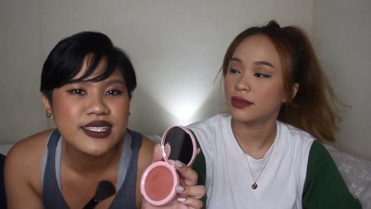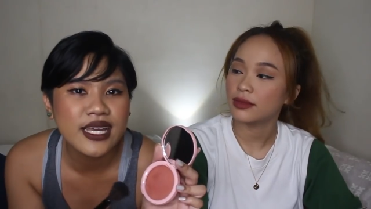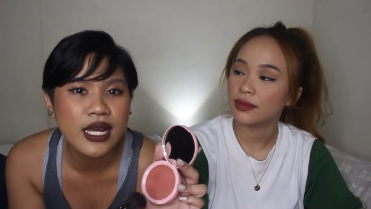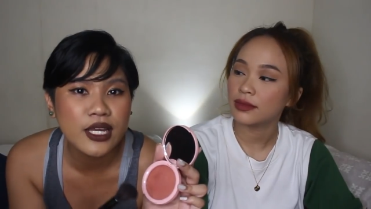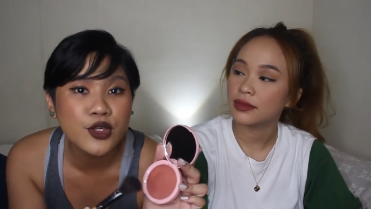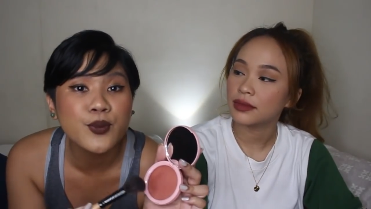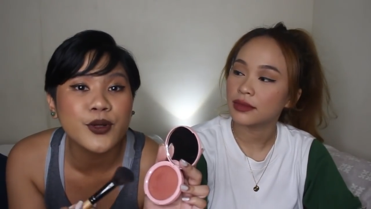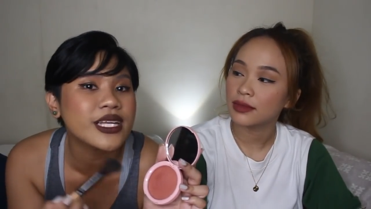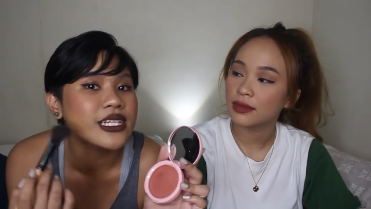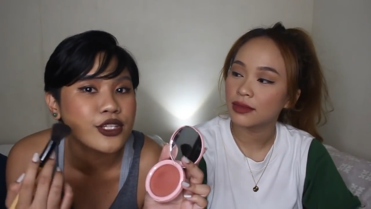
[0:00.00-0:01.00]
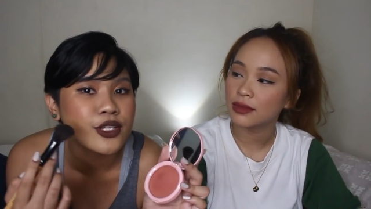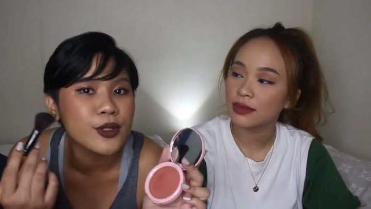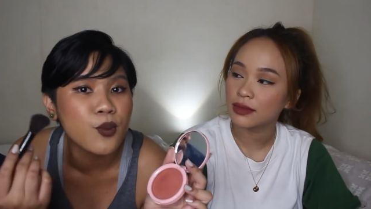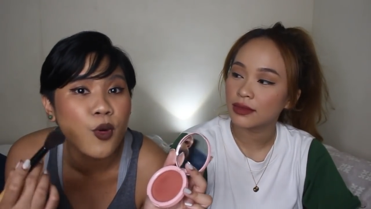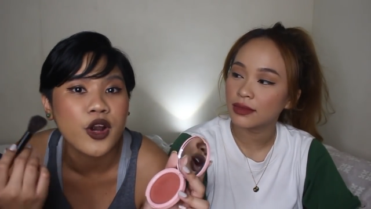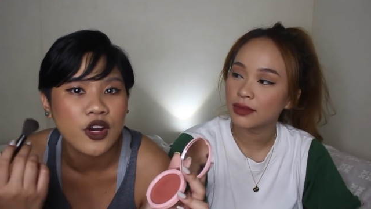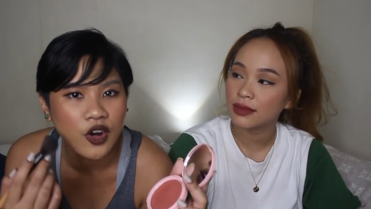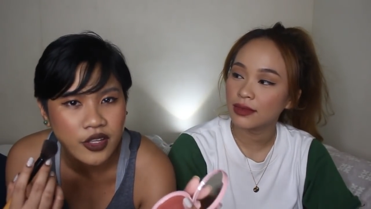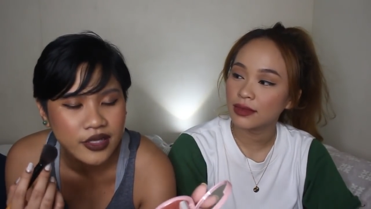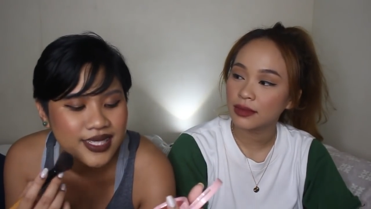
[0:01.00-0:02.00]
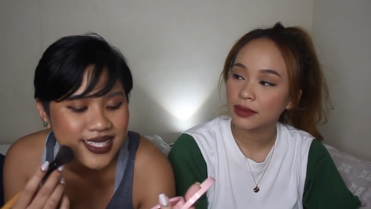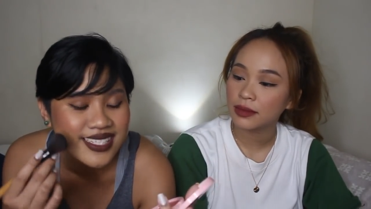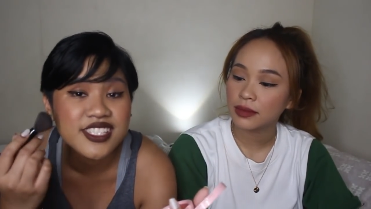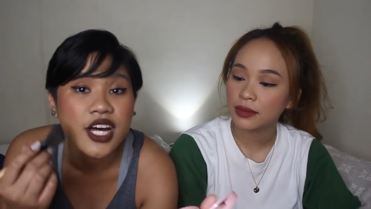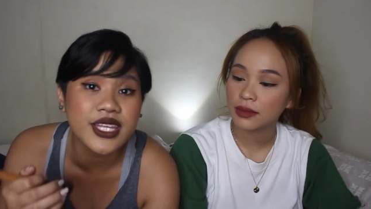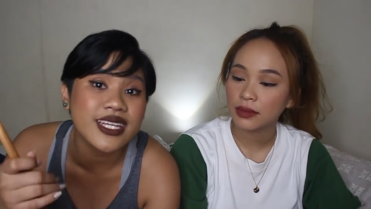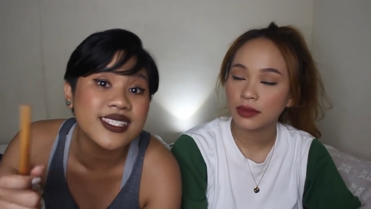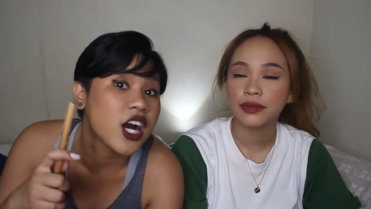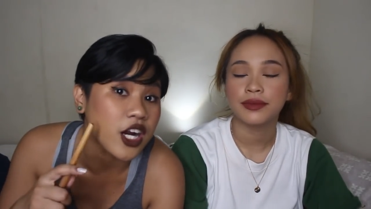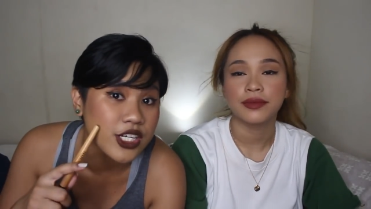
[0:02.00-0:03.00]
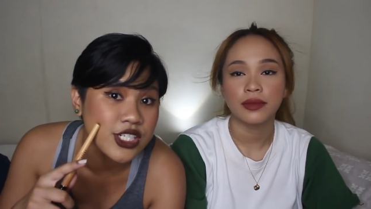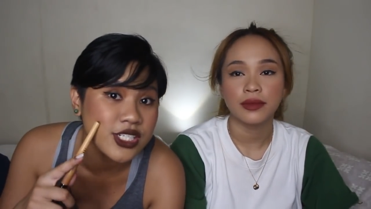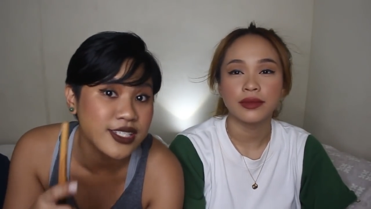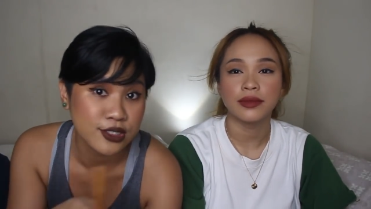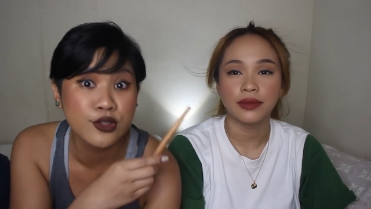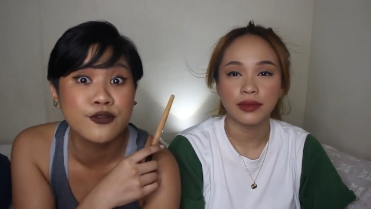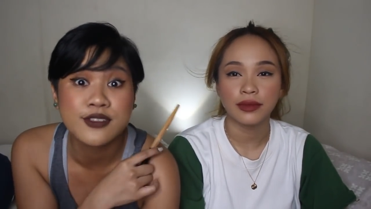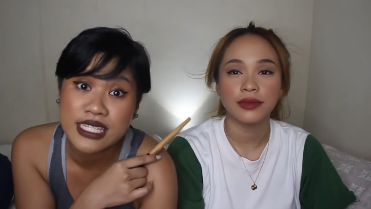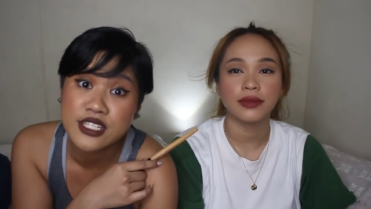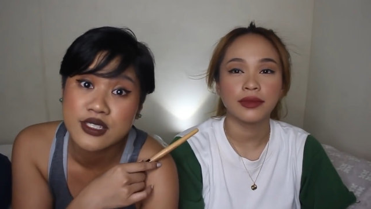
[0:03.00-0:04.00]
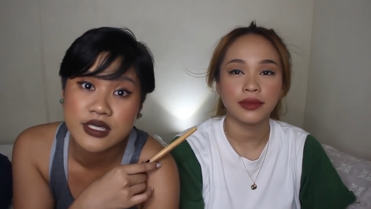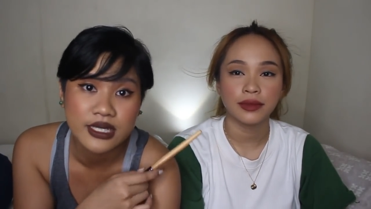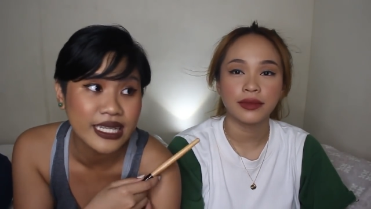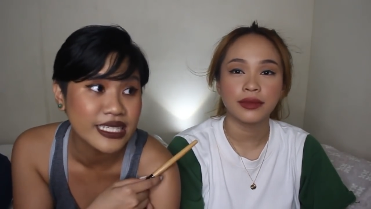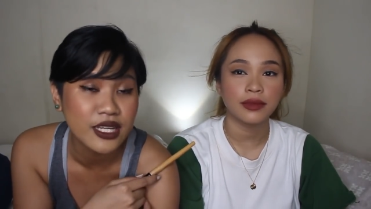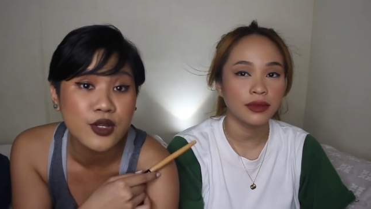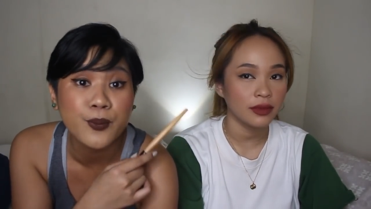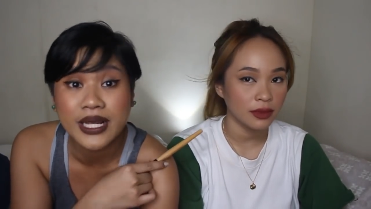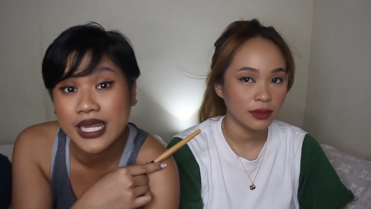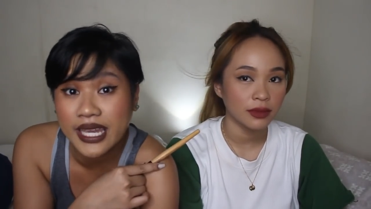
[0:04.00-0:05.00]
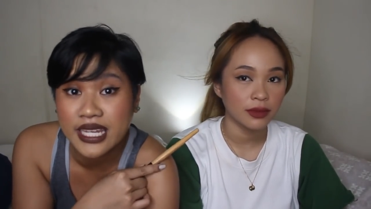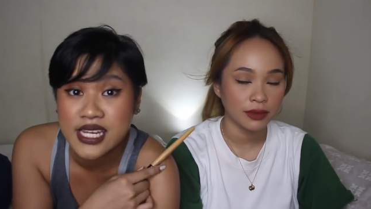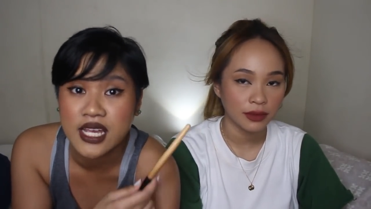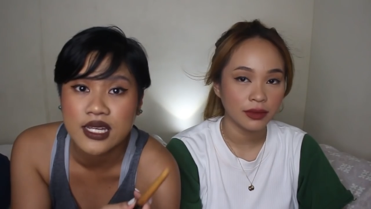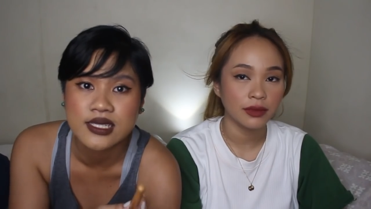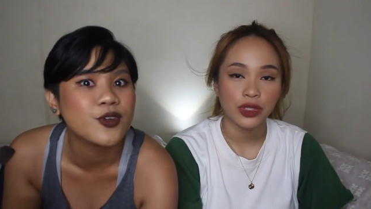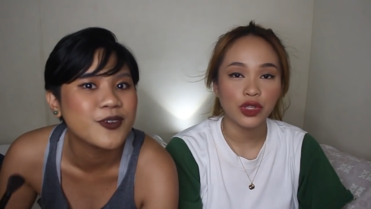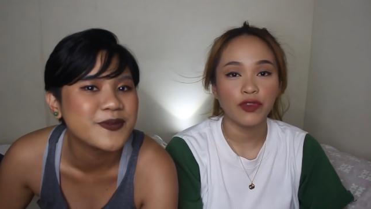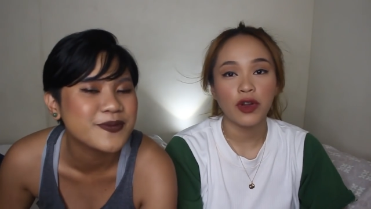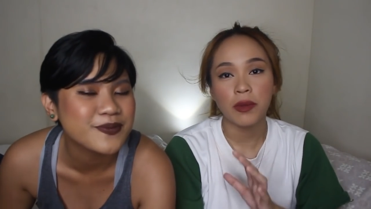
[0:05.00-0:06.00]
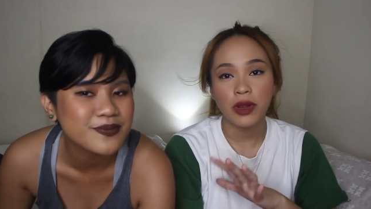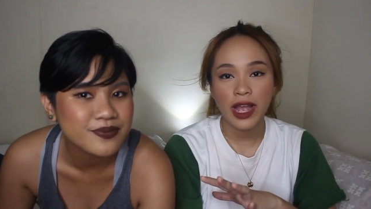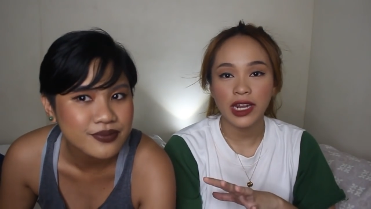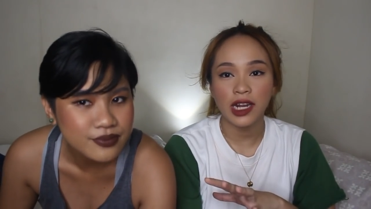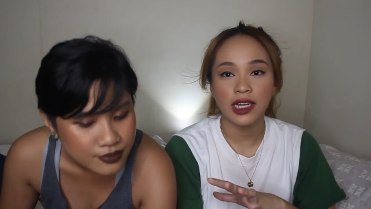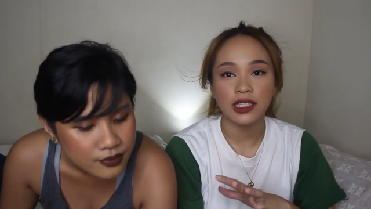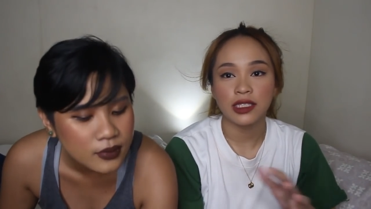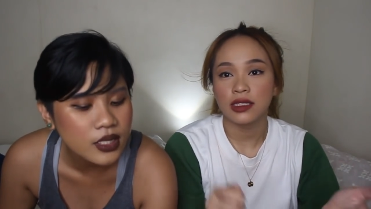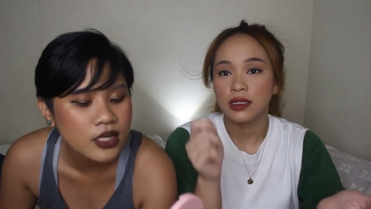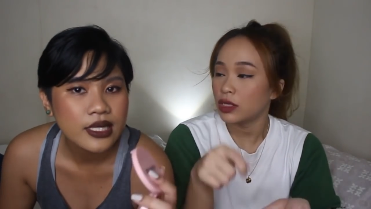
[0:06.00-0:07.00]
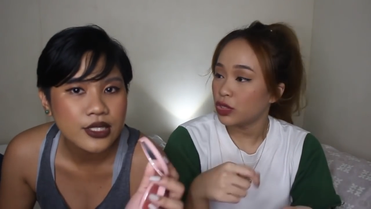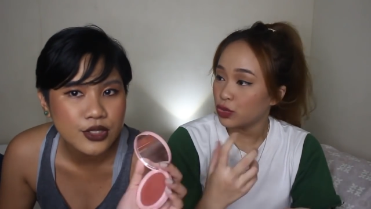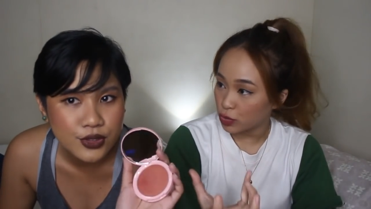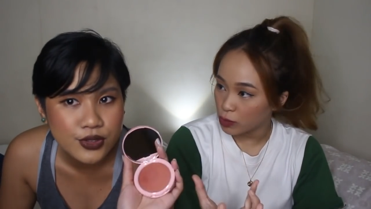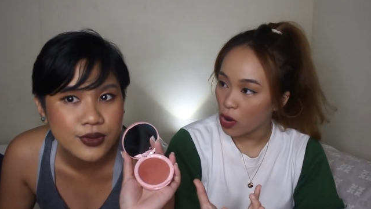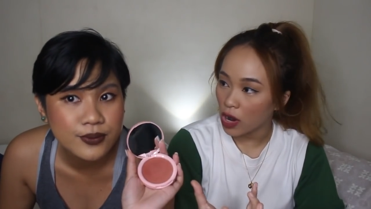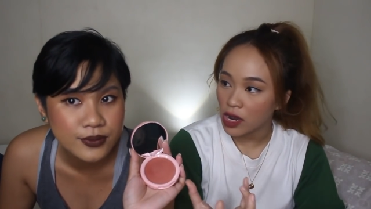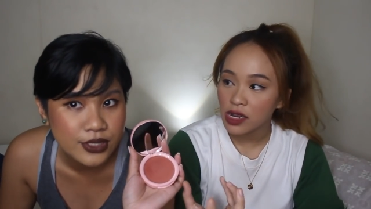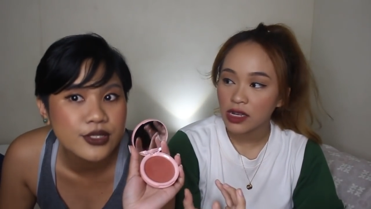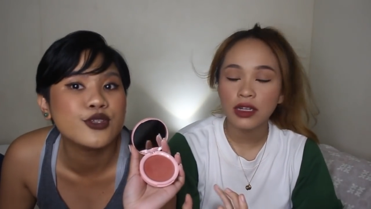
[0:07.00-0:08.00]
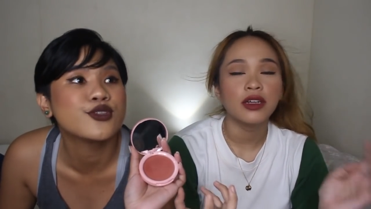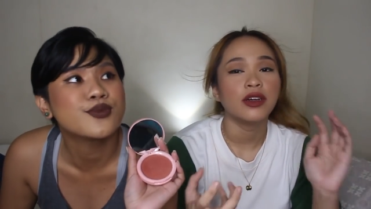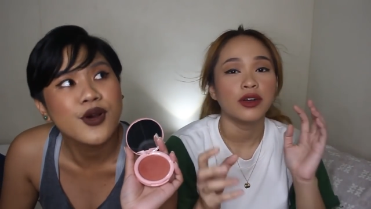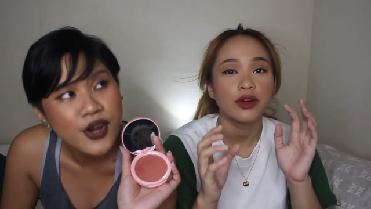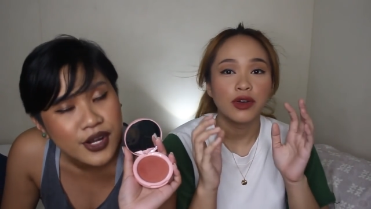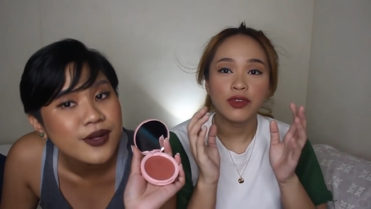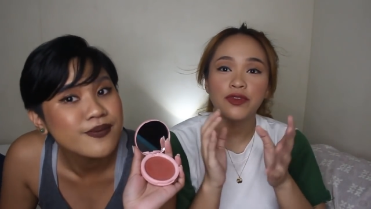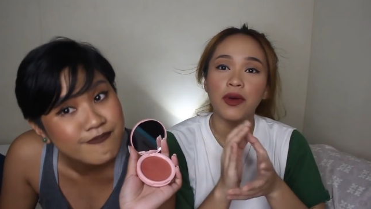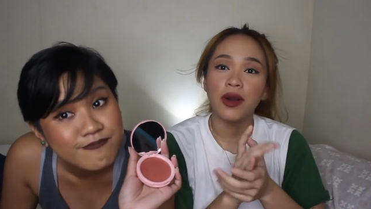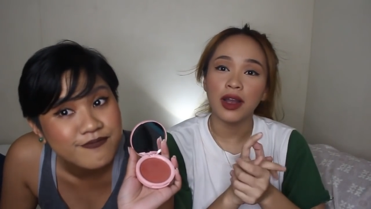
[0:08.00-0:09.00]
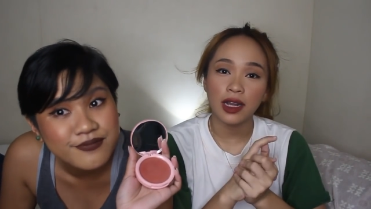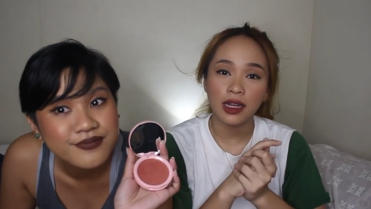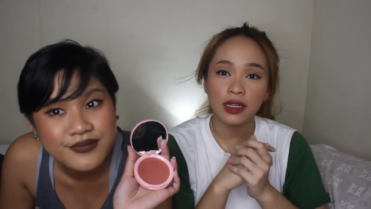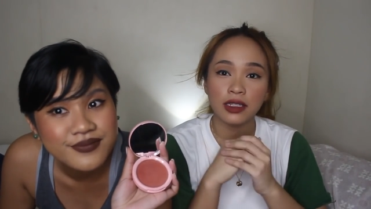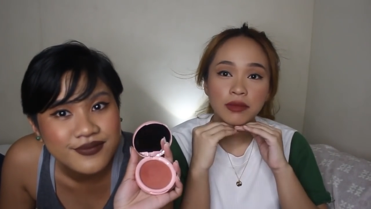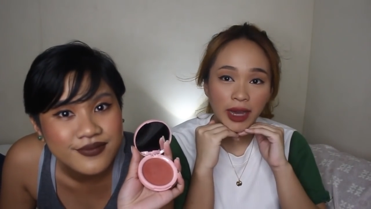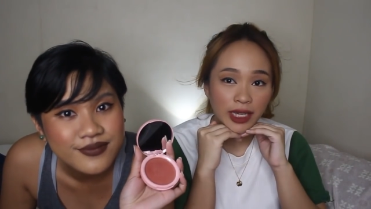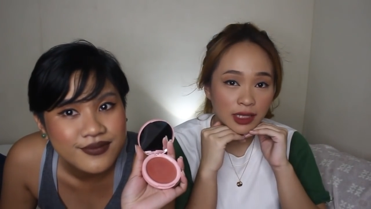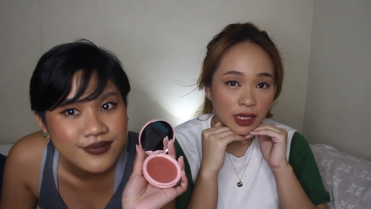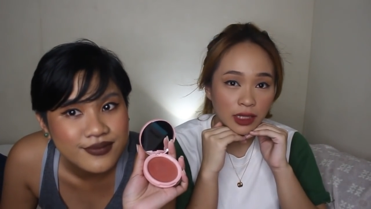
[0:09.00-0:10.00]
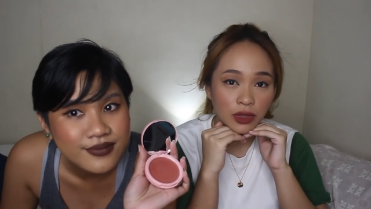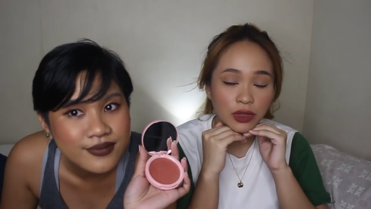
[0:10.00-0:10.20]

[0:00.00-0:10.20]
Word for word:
Speaker 1: na you put a little more on kasi it's not as harsh as you've seen
Speaker 2: kanina nung paglagay niya. So for morenas, use more. Use more. For my skin